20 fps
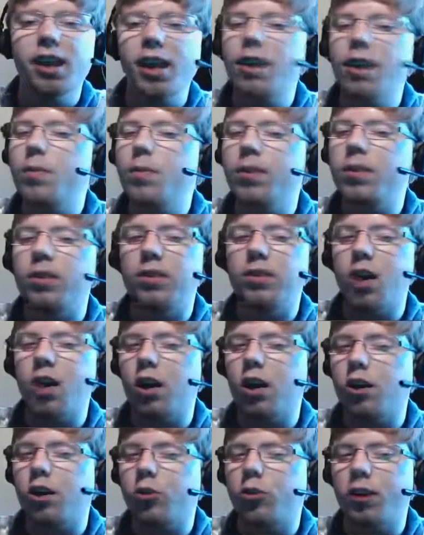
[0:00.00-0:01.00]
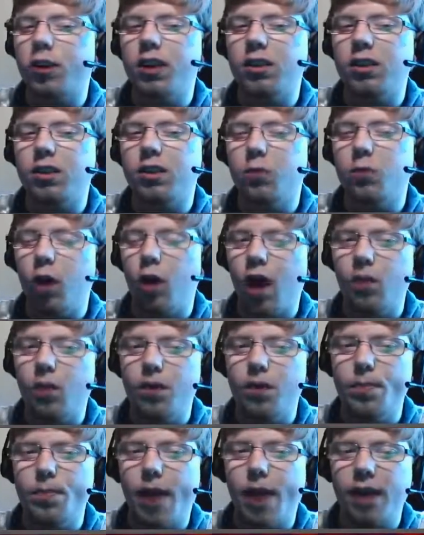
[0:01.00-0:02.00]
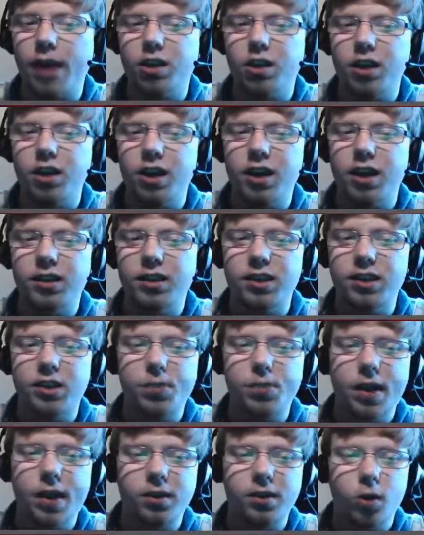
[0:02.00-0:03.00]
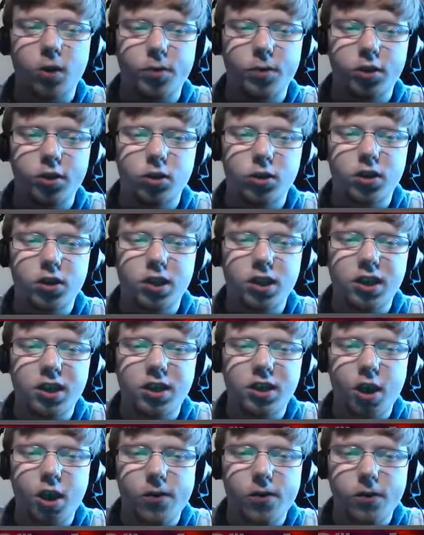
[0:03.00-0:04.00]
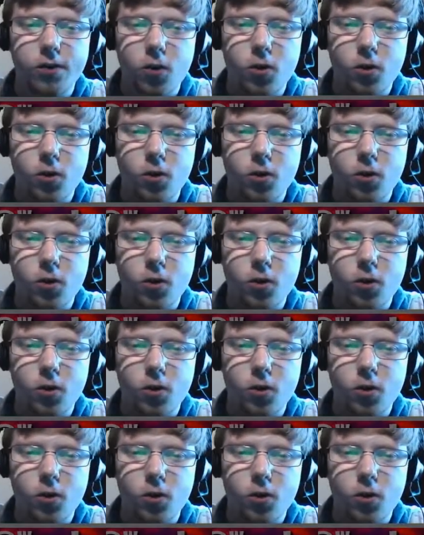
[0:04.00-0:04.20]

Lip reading: with the Circuitry is what I would imagine is its best opportunity to go for.